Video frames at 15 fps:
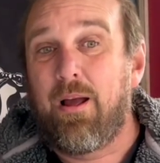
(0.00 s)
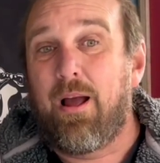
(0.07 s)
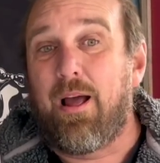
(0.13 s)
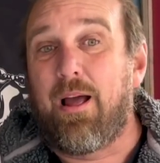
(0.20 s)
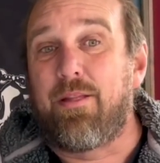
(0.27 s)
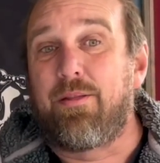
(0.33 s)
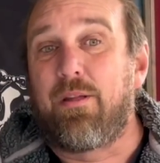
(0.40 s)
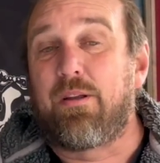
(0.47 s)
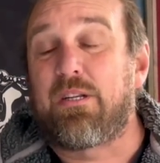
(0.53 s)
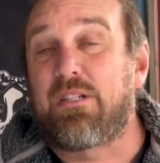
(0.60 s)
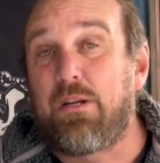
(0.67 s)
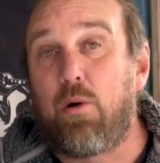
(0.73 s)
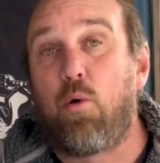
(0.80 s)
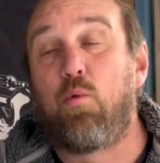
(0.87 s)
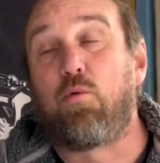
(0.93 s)
and the
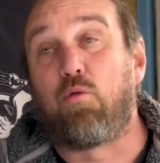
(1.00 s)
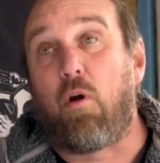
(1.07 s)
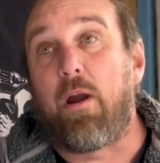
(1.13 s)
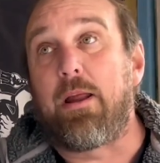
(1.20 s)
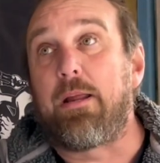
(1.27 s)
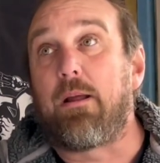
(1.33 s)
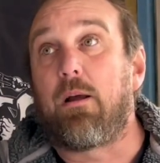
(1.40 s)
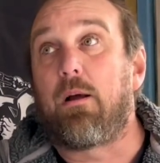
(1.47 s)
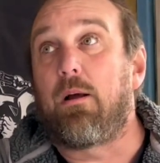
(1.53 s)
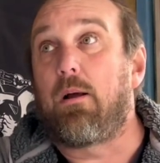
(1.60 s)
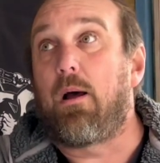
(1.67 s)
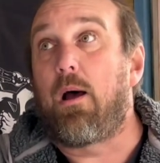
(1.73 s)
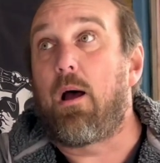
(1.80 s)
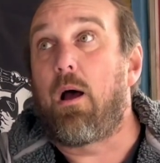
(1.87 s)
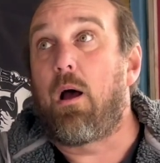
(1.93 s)
still great
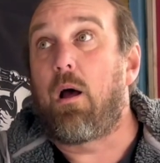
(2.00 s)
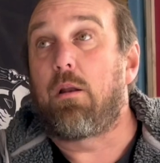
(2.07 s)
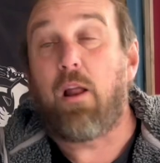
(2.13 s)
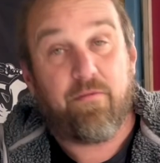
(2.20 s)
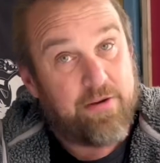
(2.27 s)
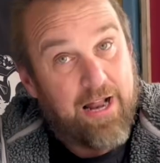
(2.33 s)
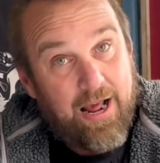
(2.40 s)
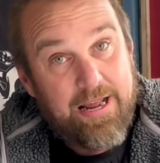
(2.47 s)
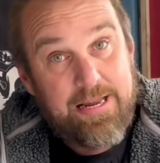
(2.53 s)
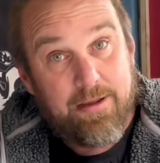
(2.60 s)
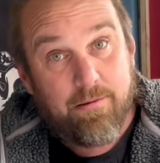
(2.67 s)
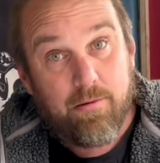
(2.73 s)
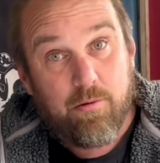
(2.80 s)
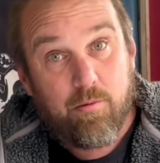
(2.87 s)
uh, Love and Hate,